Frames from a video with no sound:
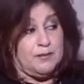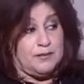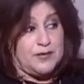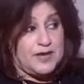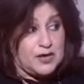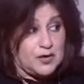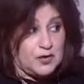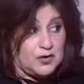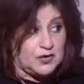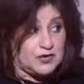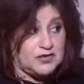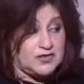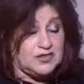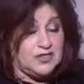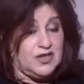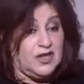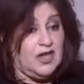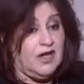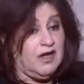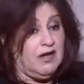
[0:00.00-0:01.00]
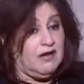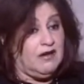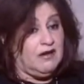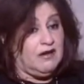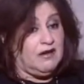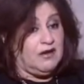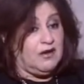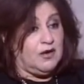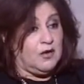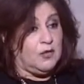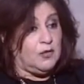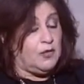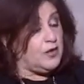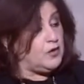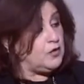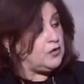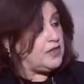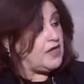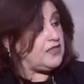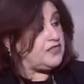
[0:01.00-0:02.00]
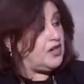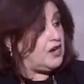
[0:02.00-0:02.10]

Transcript: because we know that